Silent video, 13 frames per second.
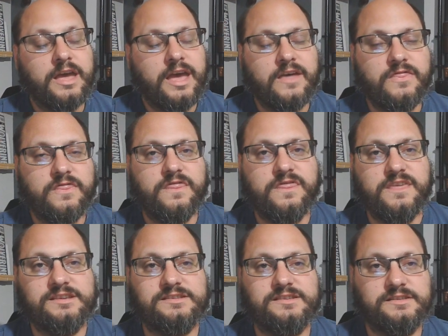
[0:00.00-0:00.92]
and
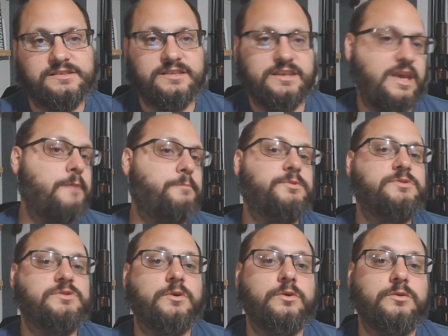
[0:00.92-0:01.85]
this is the
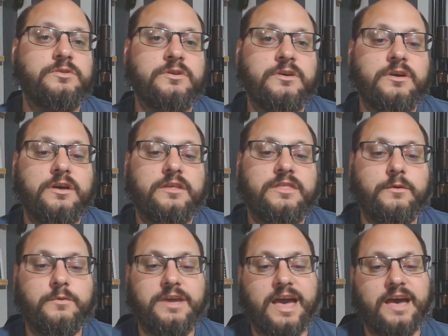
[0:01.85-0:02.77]
episode
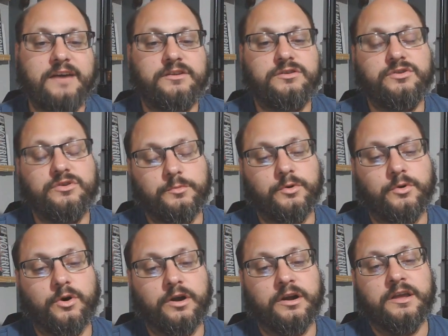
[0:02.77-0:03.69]
that we have in
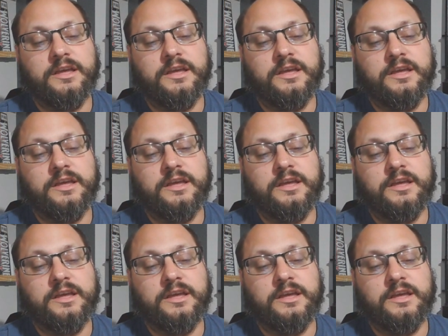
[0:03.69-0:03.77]
Numenor.